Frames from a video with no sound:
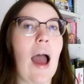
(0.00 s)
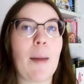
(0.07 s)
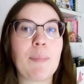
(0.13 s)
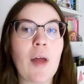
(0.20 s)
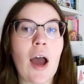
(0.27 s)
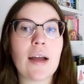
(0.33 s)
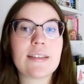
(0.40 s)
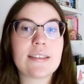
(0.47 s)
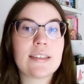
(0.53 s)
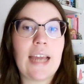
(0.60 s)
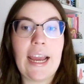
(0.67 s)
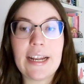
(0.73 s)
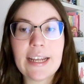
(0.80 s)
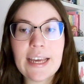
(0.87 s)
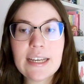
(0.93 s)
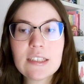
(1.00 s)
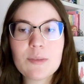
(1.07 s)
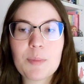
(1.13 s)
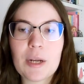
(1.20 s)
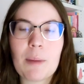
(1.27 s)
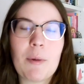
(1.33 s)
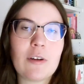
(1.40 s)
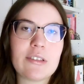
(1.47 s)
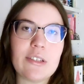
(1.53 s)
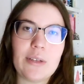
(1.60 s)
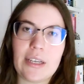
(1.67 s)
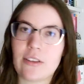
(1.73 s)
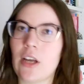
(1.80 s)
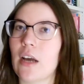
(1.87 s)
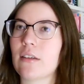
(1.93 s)
I'm not hating it, but I'm also
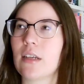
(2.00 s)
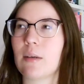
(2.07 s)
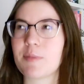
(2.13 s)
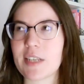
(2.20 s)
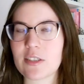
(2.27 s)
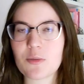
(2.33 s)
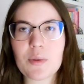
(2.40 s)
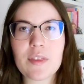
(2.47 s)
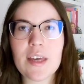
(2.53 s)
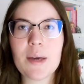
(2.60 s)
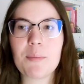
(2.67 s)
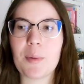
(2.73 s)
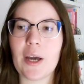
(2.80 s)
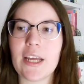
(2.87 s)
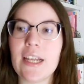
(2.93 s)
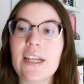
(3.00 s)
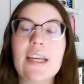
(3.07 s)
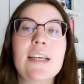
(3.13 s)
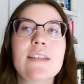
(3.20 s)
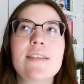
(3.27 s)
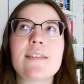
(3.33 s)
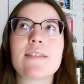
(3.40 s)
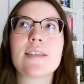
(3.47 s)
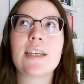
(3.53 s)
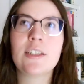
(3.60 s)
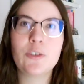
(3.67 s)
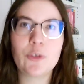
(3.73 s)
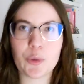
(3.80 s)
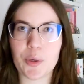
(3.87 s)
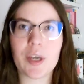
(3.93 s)
like not obsessed with it, but it is an
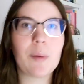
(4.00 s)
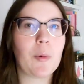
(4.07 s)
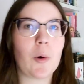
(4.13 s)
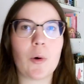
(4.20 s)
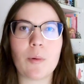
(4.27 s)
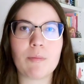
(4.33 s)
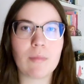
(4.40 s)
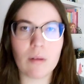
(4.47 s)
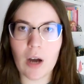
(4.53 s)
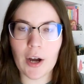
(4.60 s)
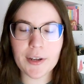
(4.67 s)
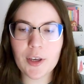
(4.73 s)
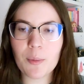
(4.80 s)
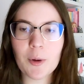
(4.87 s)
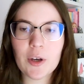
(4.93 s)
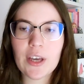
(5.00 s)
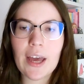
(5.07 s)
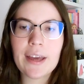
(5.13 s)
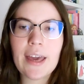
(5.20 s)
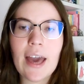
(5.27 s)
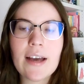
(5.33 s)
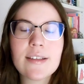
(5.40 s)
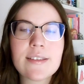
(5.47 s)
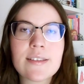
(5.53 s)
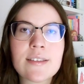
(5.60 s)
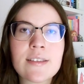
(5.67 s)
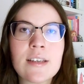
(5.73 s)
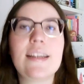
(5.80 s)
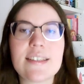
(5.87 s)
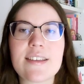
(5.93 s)
enjoyable audiobook, I
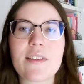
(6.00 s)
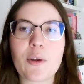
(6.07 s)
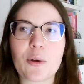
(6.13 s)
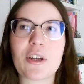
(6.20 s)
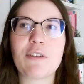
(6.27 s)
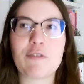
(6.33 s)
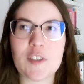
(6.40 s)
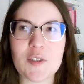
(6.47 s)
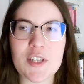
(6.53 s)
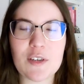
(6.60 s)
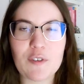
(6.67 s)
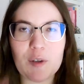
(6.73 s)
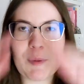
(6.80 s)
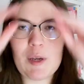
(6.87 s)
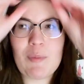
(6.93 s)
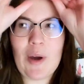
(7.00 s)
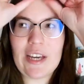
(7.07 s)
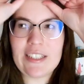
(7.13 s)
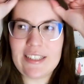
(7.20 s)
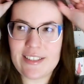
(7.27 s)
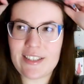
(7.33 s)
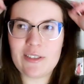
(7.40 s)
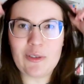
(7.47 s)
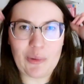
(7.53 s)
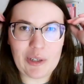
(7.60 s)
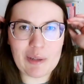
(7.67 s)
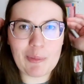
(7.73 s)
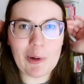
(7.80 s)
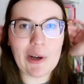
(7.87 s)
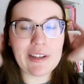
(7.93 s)
guess. It is a little confusing for me, but it is
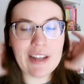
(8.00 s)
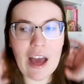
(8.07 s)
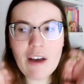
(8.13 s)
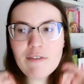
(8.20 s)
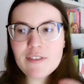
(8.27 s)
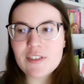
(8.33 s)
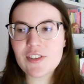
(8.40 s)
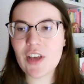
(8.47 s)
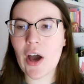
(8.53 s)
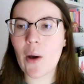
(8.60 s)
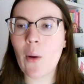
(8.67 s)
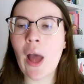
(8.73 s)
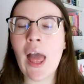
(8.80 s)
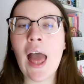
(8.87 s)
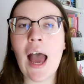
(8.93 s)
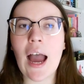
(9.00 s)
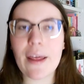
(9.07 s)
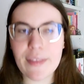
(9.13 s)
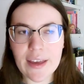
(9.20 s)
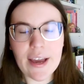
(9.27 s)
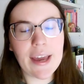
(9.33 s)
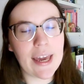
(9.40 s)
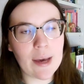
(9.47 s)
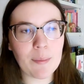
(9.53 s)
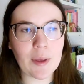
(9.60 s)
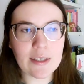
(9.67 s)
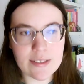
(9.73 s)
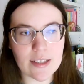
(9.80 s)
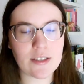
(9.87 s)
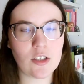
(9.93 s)
enjoyable enough. So I think I am
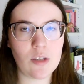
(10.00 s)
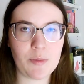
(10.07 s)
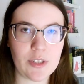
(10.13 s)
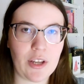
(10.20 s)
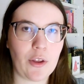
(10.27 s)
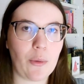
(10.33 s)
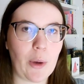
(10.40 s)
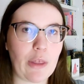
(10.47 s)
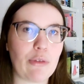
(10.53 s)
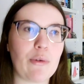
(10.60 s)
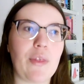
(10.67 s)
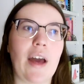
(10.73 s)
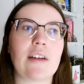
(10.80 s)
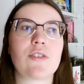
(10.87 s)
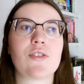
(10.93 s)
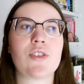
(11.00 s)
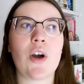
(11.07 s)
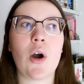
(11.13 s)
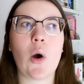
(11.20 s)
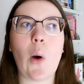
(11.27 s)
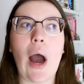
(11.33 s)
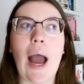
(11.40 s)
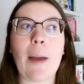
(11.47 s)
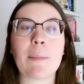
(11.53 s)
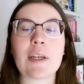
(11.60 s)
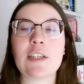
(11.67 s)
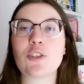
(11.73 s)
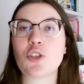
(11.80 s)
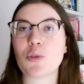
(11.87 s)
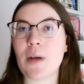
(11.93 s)
like sixty percent of the way through that. So I'm
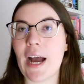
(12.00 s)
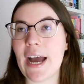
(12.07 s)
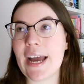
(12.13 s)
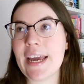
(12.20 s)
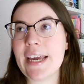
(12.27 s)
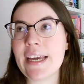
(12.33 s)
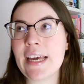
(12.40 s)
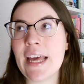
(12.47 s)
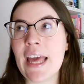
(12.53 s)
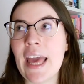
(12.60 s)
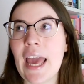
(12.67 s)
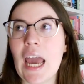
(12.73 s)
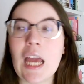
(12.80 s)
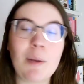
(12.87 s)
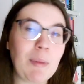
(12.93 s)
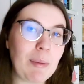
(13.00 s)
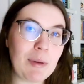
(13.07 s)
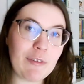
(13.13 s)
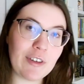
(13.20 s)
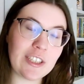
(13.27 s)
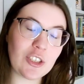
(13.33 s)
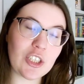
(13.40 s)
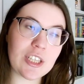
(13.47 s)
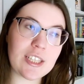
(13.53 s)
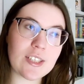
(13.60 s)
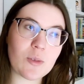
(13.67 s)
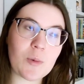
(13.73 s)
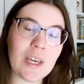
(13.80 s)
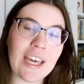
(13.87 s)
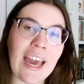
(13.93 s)
gonna try and maybe finish it
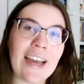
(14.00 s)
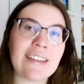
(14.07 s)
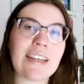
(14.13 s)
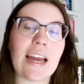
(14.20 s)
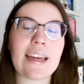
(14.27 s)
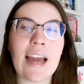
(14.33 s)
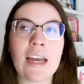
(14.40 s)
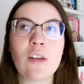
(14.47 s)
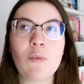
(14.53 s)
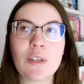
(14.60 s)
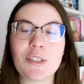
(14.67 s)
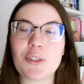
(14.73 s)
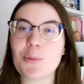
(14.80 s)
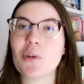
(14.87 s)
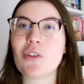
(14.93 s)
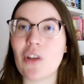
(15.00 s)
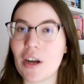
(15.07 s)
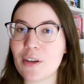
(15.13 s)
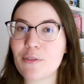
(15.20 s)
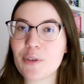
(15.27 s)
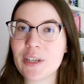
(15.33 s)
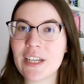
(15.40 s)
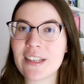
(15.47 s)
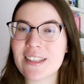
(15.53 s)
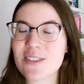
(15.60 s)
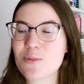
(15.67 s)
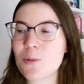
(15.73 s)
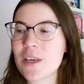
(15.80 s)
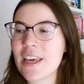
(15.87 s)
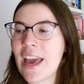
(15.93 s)
this weekend. I kind of want to do a lot of reading
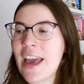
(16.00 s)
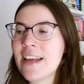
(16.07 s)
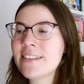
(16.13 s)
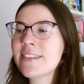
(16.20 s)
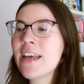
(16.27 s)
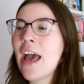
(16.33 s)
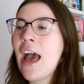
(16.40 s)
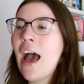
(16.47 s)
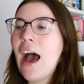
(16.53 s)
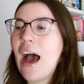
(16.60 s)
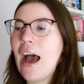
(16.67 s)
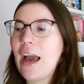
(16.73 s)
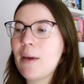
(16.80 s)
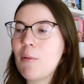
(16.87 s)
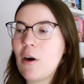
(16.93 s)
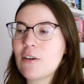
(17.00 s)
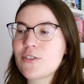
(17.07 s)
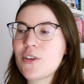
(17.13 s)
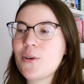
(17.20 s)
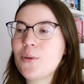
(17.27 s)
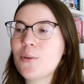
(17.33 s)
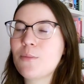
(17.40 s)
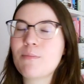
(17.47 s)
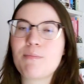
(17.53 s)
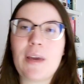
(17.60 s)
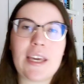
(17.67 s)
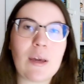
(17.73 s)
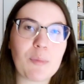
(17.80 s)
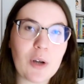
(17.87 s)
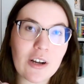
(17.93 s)
this weekend. I'm also
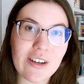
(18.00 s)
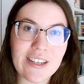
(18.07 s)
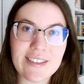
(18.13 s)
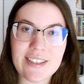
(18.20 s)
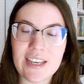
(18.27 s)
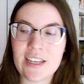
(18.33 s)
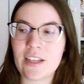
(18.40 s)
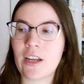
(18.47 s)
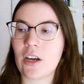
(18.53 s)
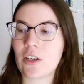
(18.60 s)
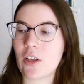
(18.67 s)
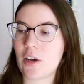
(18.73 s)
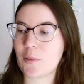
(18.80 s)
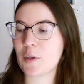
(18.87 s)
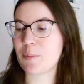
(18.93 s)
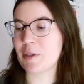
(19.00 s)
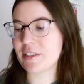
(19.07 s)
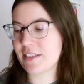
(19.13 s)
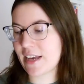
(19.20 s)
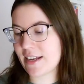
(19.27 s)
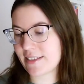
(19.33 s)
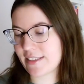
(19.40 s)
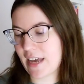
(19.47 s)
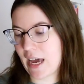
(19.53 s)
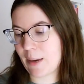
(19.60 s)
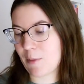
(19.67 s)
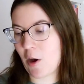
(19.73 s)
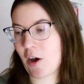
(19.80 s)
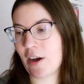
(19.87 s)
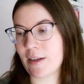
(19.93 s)
making progress in Clockwork Princess.
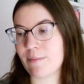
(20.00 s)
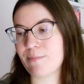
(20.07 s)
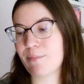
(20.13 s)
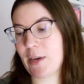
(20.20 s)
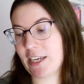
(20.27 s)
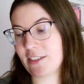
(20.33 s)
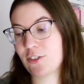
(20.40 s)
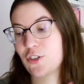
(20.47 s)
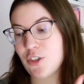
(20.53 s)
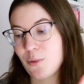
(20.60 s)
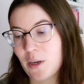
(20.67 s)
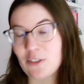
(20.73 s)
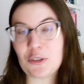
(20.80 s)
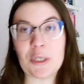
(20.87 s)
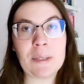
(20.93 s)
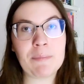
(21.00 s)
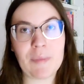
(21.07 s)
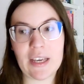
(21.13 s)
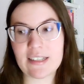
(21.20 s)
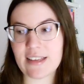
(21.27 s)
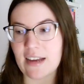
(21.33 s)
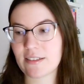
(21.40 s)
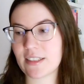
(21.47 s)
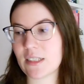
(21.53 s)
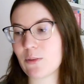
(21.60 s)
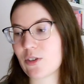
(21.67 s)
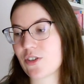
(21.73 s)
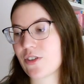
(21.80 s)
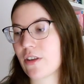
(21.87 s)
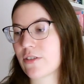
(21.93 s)
I'm on page two hundred exactly,
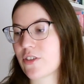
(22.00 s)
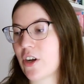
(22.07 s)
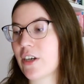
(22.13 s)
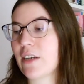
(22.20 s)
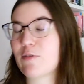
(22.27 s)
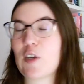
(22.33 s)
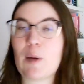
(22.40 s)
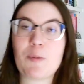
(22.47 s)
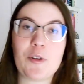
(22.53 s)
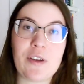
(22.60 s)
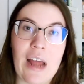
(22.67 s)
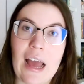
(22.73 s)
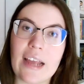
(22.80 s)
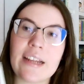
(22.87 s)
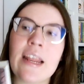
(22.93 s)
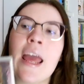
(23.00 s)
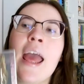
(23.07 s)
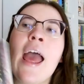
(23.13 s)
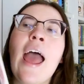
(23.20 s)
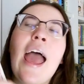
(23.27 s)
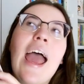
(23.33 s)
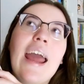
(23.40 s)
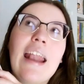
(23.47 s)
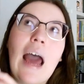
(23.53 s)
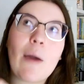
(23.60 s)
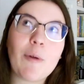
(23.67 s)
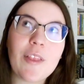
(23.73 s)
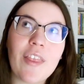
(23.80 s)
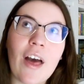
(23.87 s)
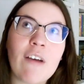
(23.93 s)
which is the start of chapter nine. And I
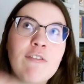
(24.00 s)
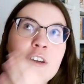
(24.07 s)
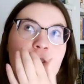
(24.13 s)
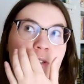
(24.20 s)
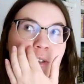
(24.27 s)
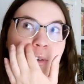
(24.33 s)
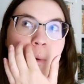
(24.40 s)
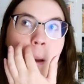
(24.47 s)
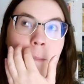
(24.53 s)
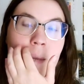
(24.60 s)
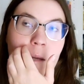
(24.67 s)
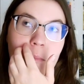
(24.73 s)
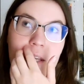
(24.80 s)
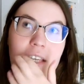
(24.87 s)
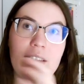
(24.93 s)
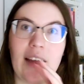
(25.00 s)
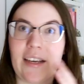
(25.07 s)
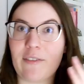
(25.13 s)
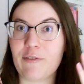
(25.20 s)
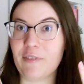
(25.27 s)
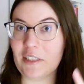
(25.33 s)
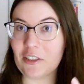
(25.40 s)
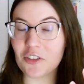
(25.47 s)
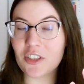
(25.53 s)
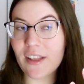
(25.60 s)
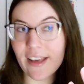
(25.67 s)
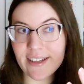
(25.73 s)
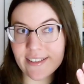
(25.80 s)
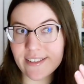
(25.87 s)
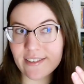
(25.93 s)
would love to maybe like finish
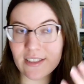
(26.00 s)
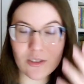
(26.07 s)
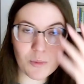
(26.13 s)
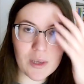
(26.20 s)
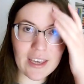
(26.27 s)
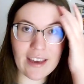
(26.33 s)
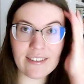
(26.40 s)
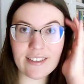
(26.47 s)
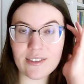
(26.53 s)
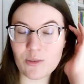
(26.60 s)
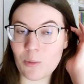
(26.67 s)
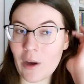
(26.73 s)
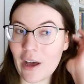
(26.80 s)
this this weekend as